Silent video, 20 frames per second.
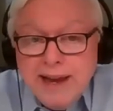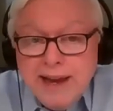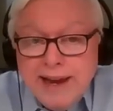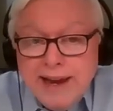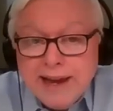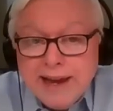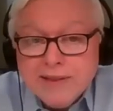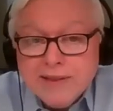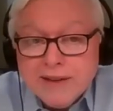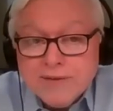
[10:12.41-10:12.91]

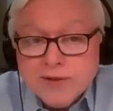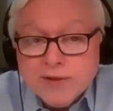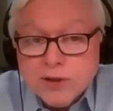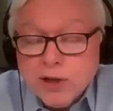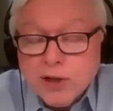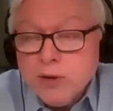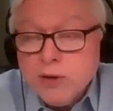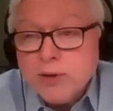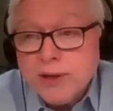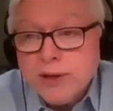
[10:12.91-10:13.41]
and that for
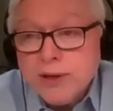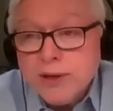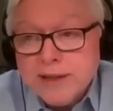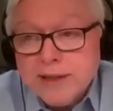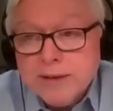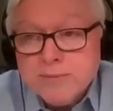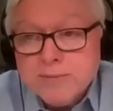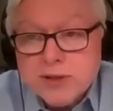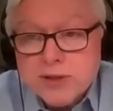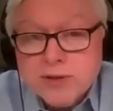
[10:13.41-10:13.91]
lower
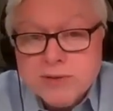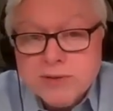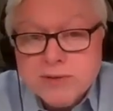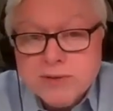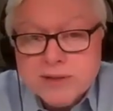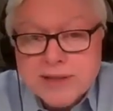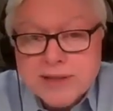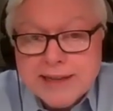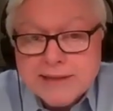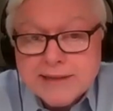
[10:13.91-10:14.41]
income
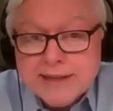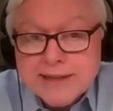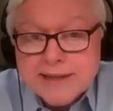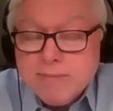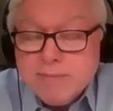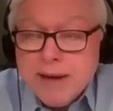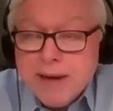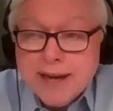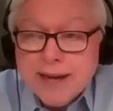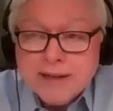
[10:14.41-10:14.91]
students, that
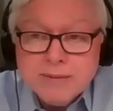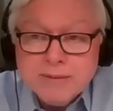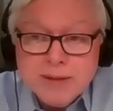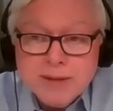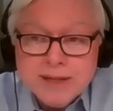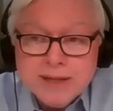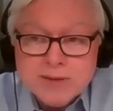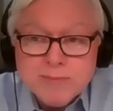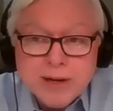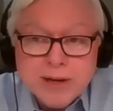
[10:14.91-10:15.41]
setback could
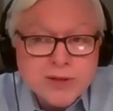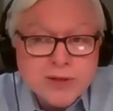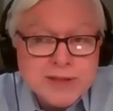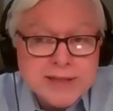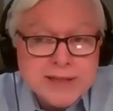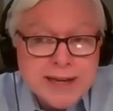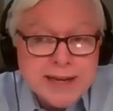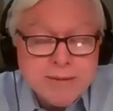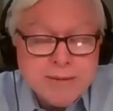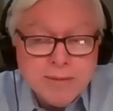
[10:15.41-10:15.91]
be as much as
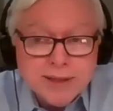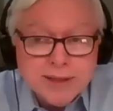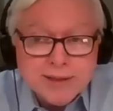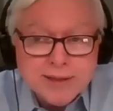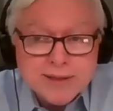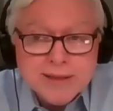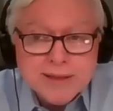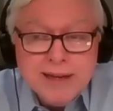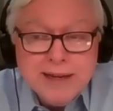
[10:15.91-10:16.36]
10 months.